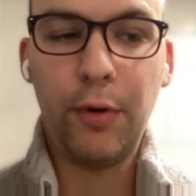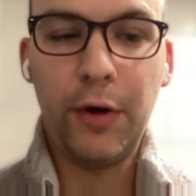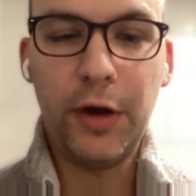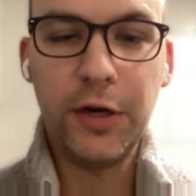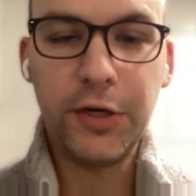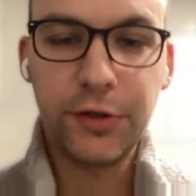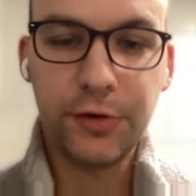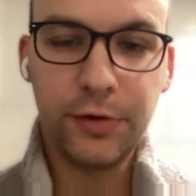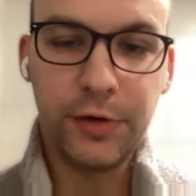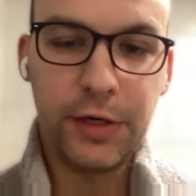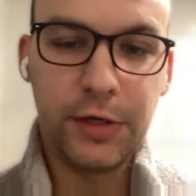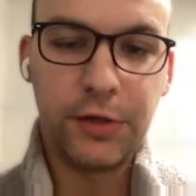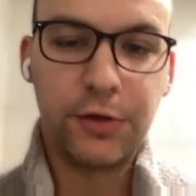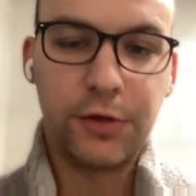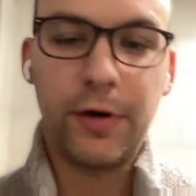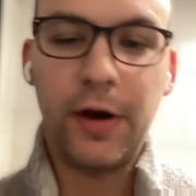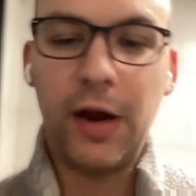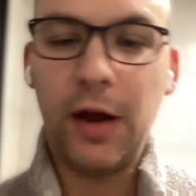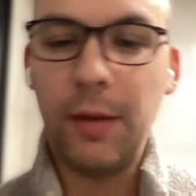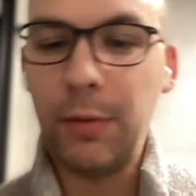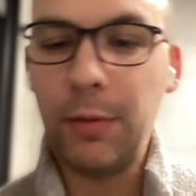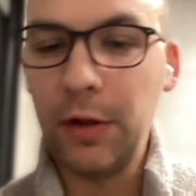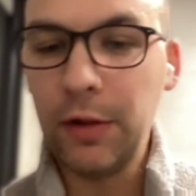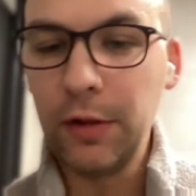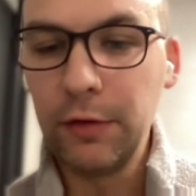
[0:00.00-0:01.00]
pressuring
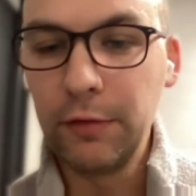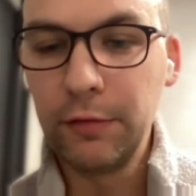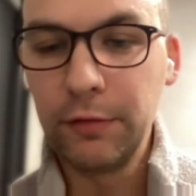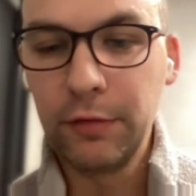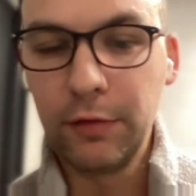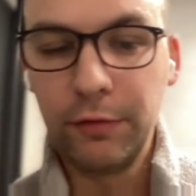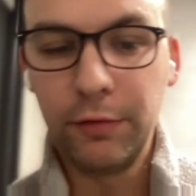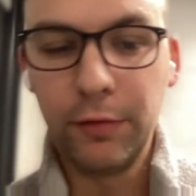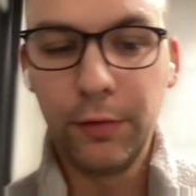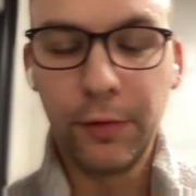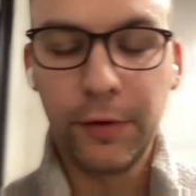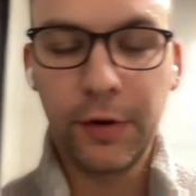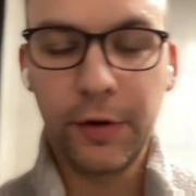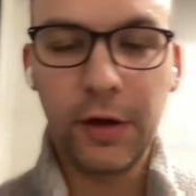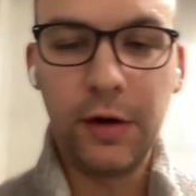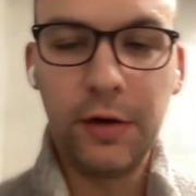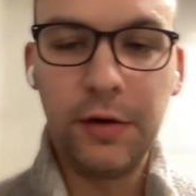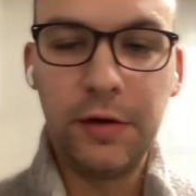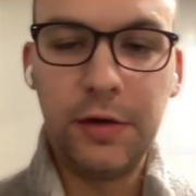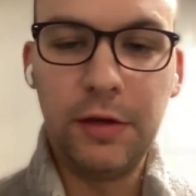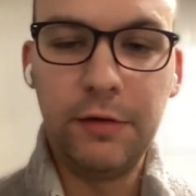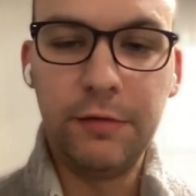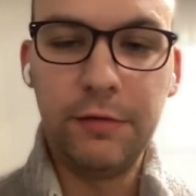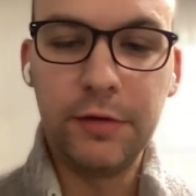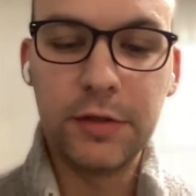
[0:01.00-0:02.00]
trap all over the floor
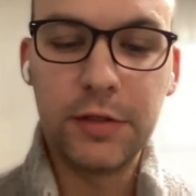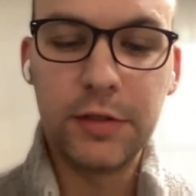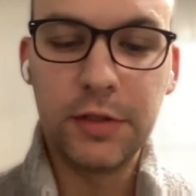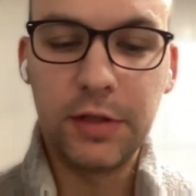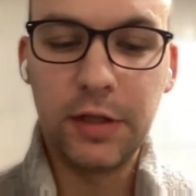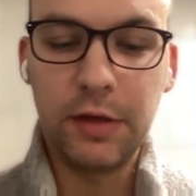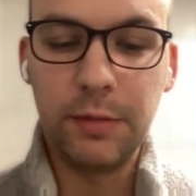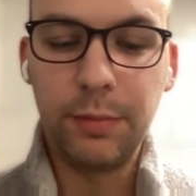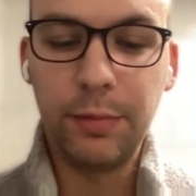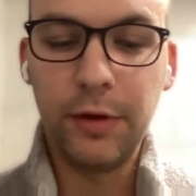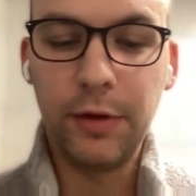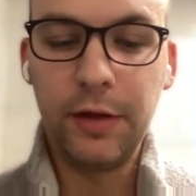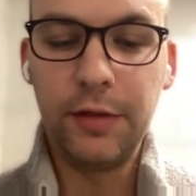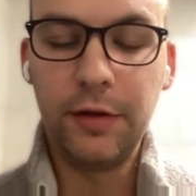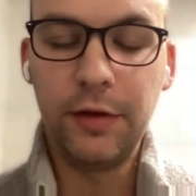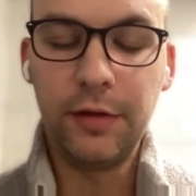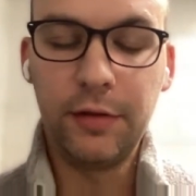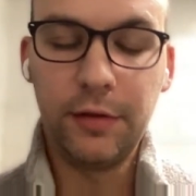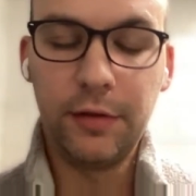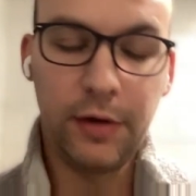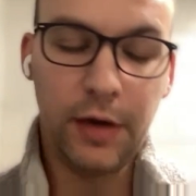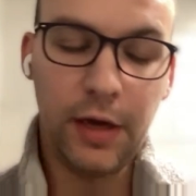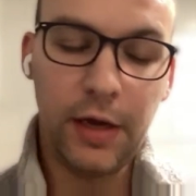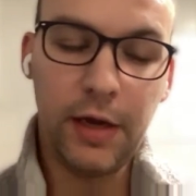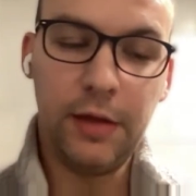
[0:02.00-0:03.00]
kind of defense that they played
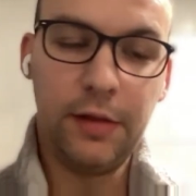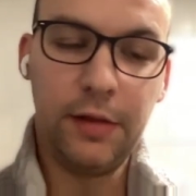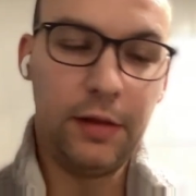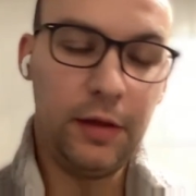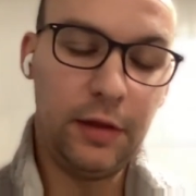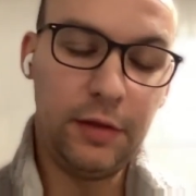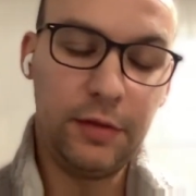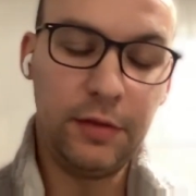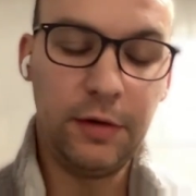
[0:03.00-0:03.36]
the other night.